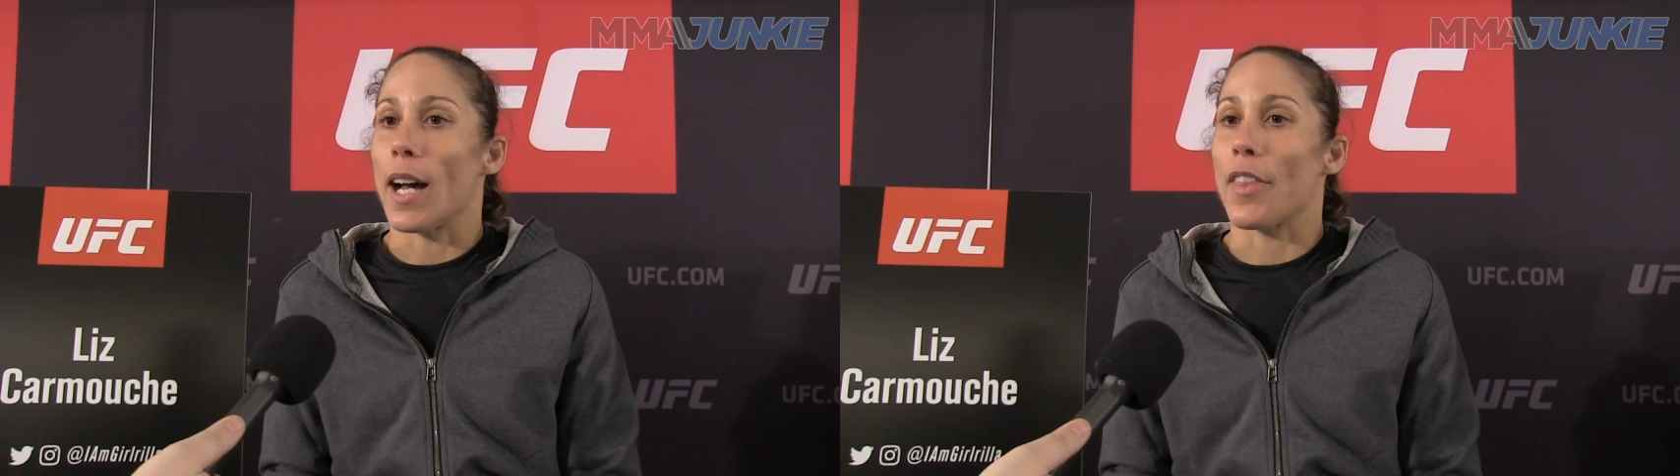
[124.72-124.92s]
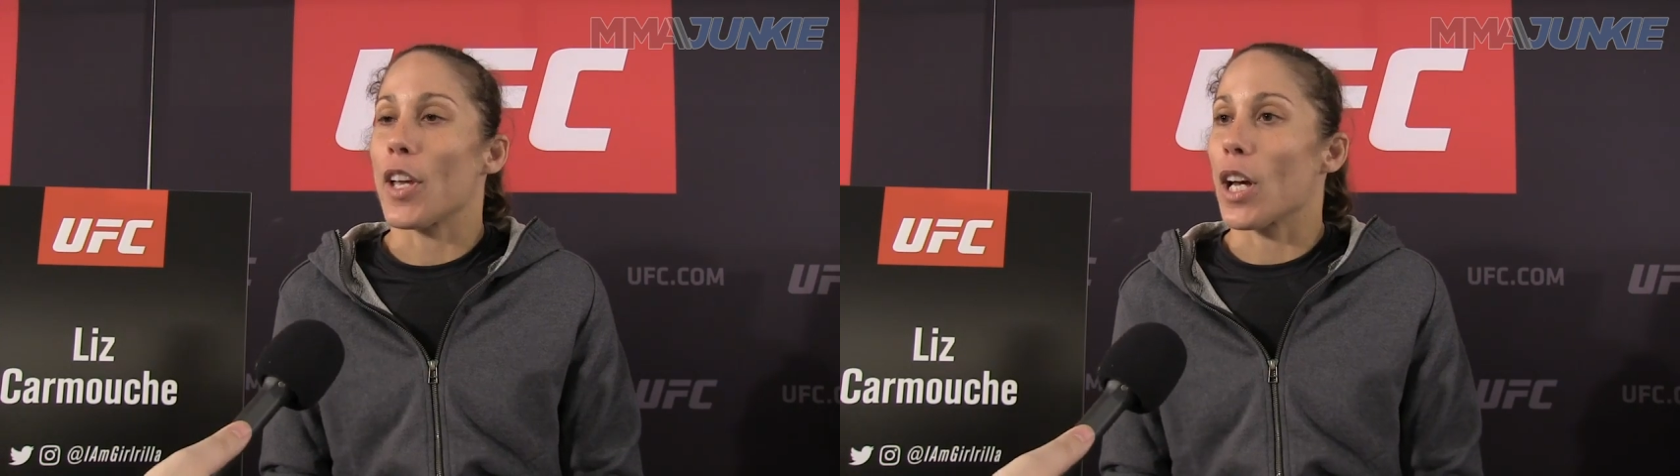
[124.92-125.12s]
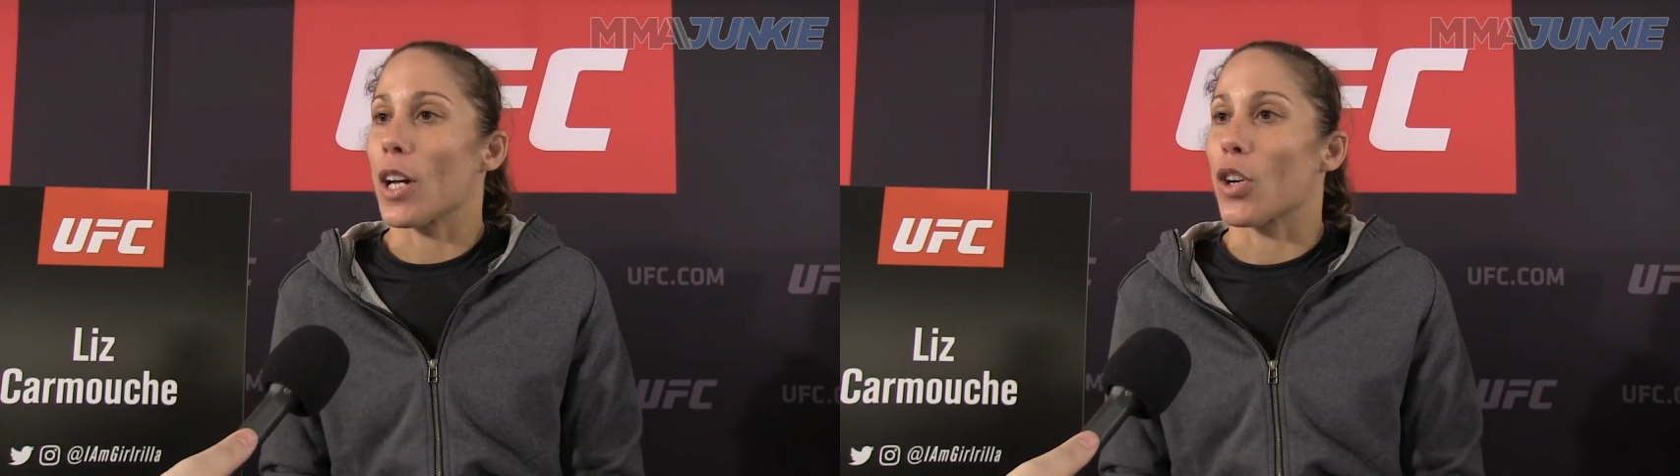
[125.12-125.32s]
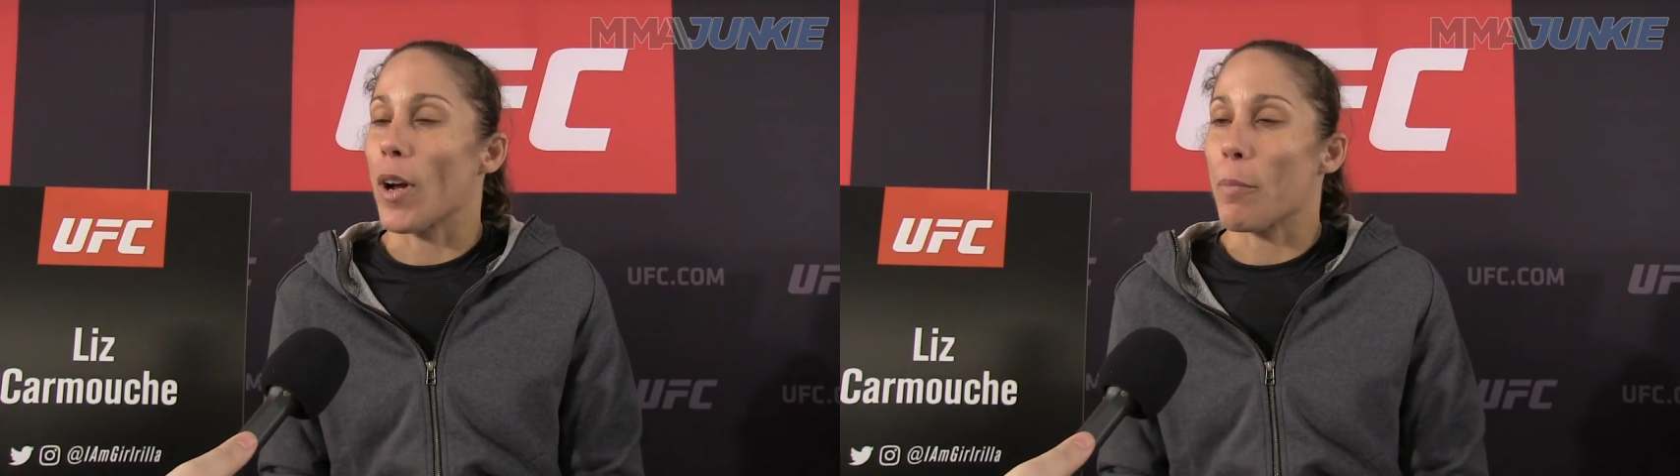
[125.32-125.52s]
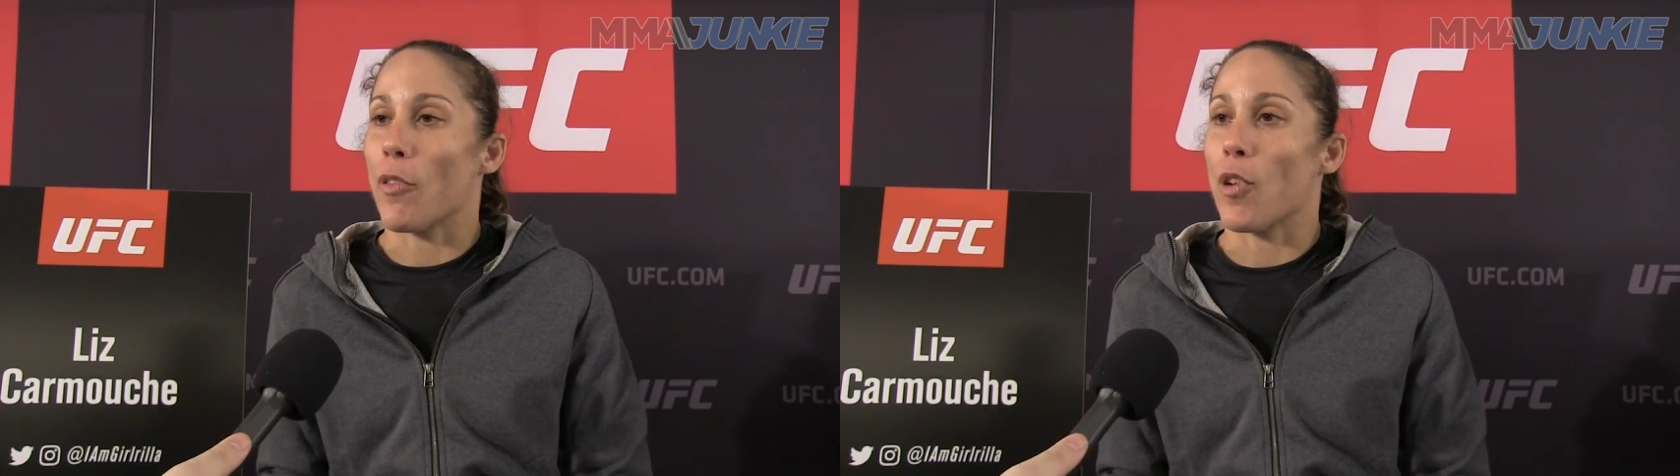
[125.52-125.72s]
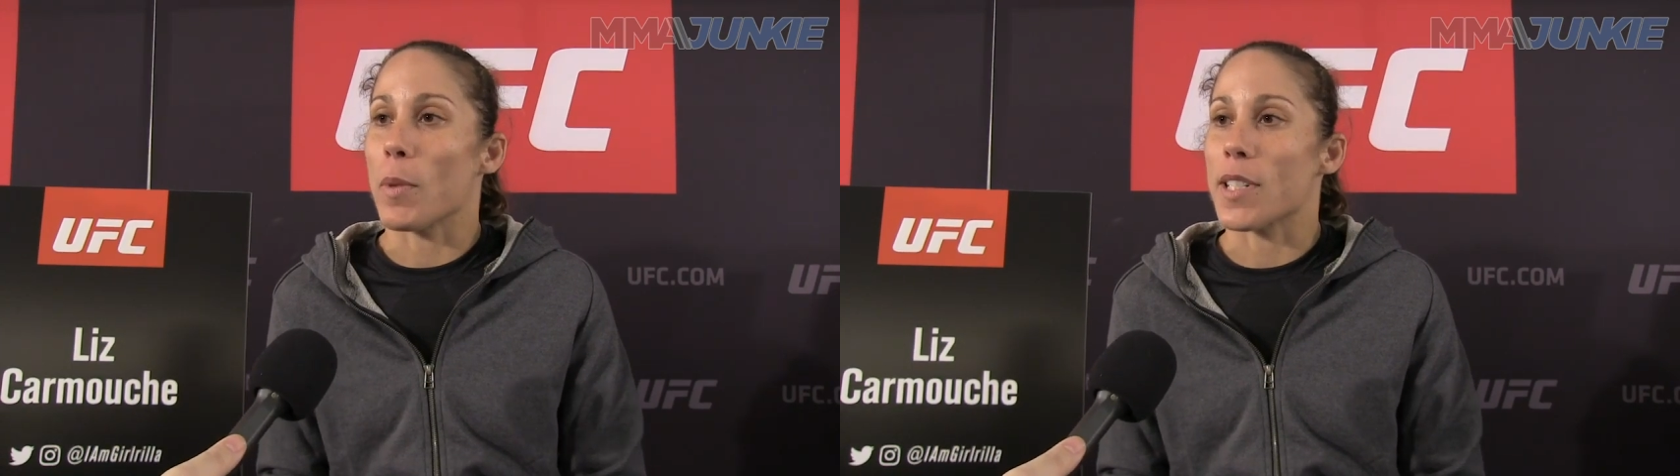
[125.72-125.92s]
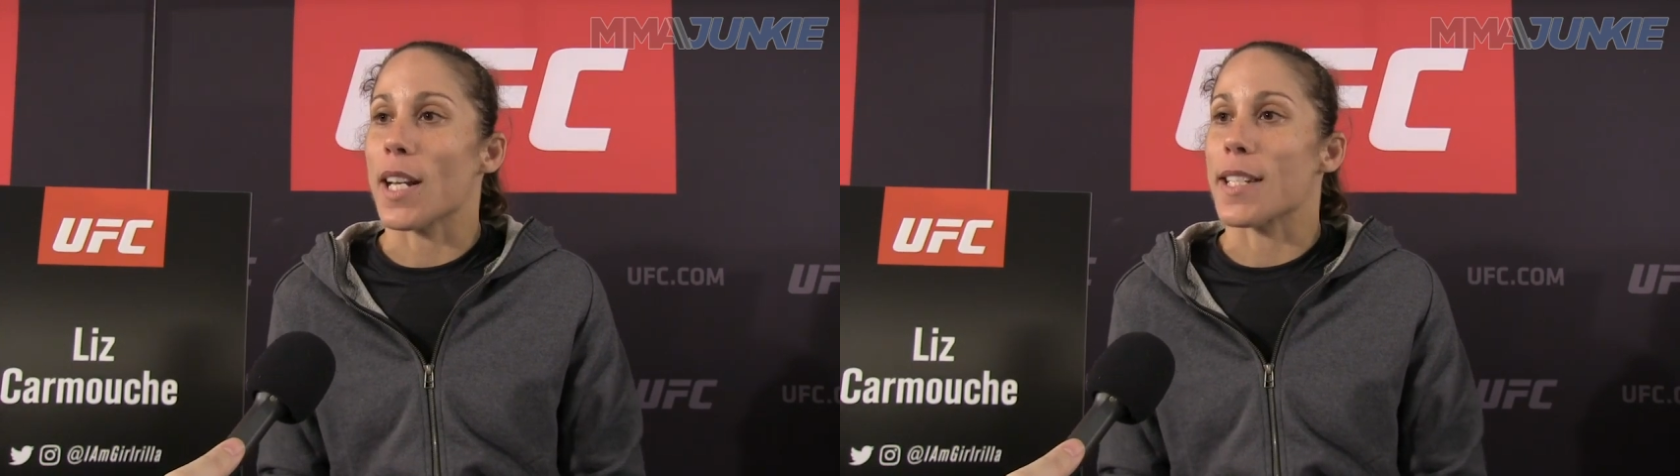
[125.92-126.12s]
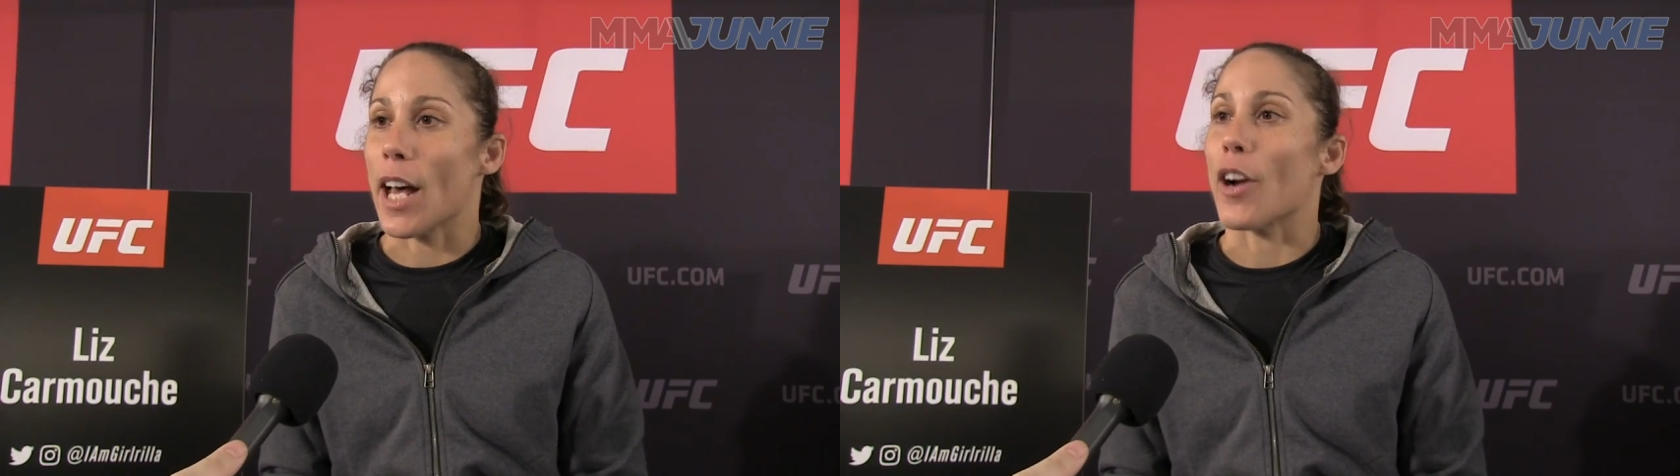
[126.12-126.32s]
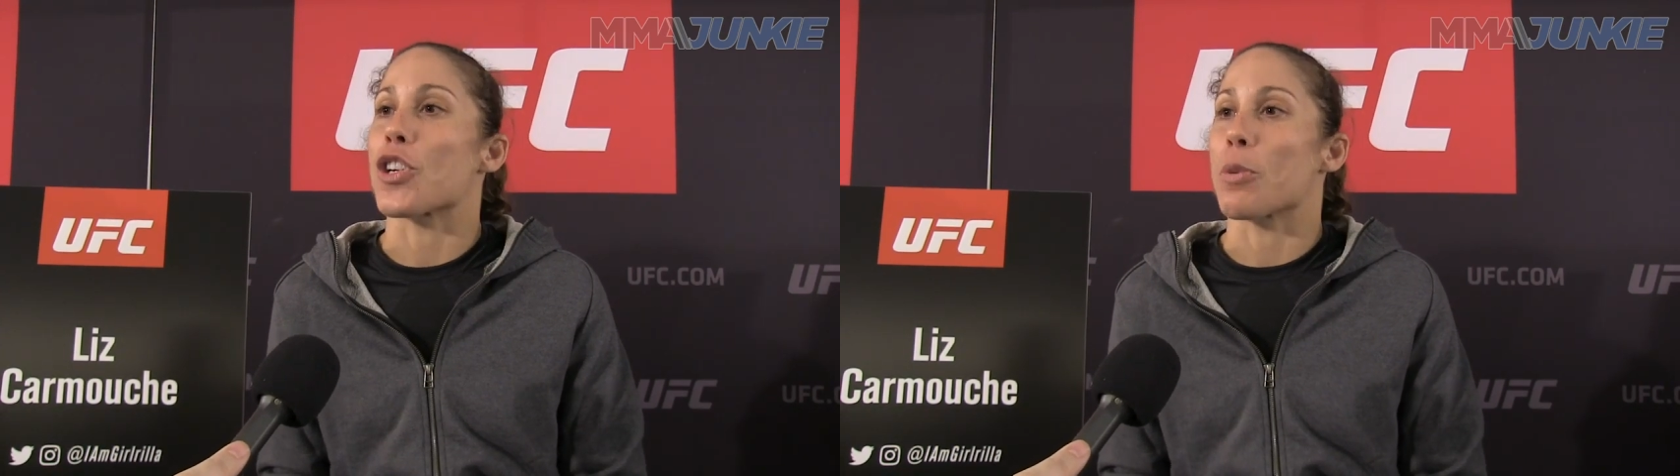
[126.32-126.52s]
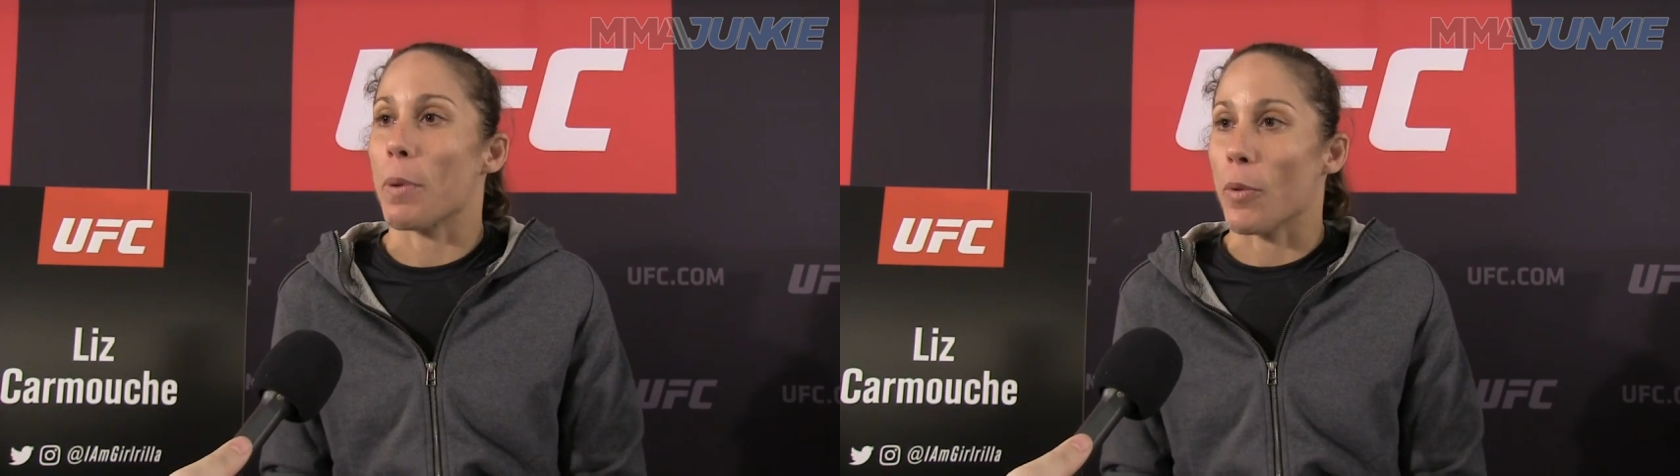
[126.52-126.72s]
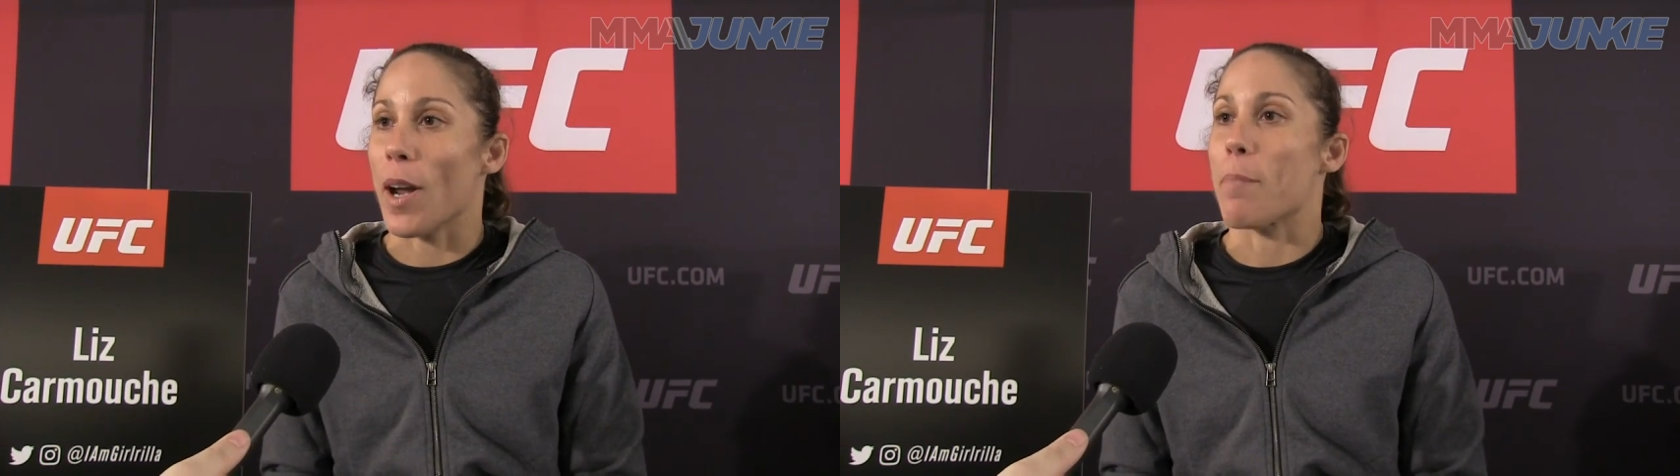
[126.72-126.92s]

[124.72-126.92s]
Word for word: I think a great performance on Saturday should put me